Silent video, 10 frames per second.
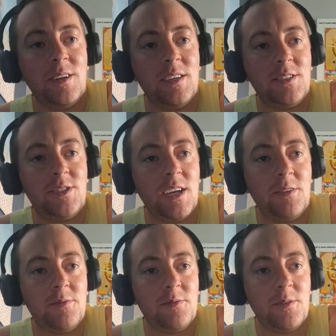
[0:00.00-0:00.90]
Here's
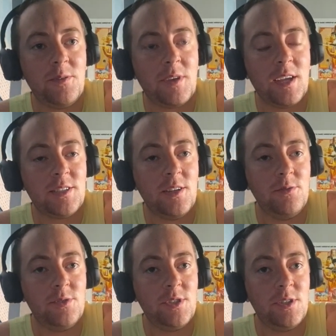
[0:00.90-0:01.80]
Geoff
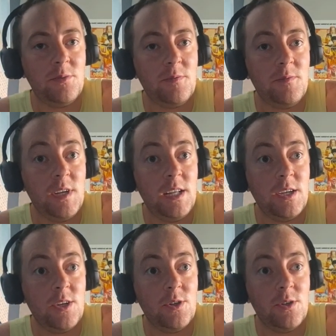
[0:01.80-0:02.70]
Castellucci with
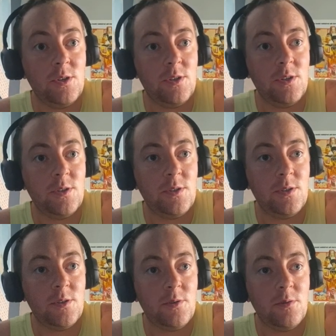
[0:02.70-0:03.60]
Feeling Good.
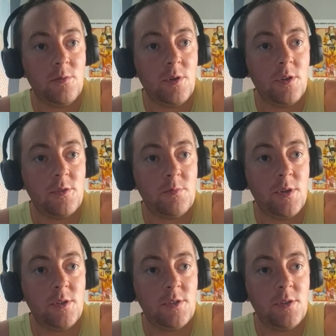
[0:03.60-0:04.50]
What are those
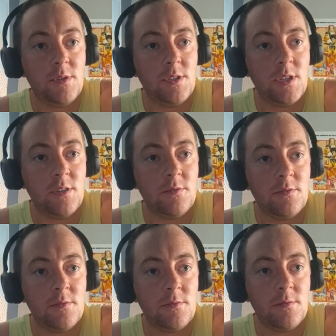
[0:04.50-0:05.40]
birds doing, Geoff?